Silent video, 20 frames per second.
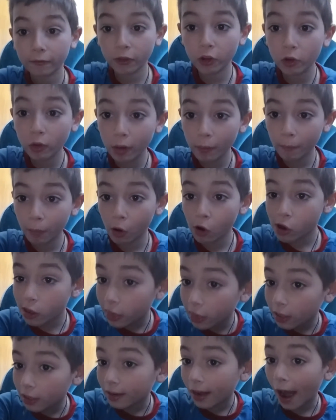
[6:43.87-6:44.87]
If you were born
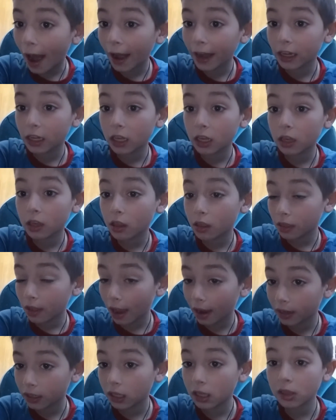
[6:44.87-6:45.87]
in the
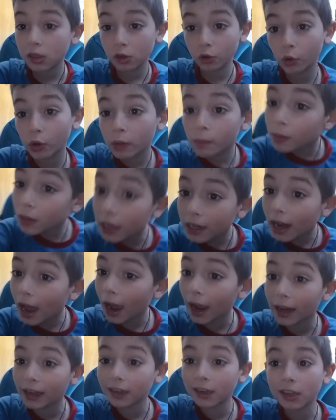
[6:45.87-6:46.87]
90s, you would have been
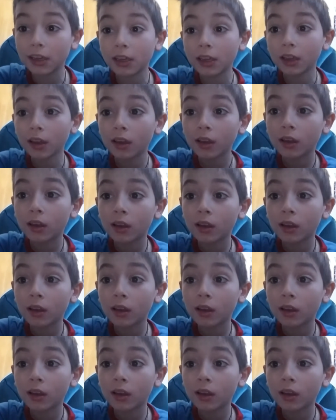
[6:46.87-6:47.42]
90.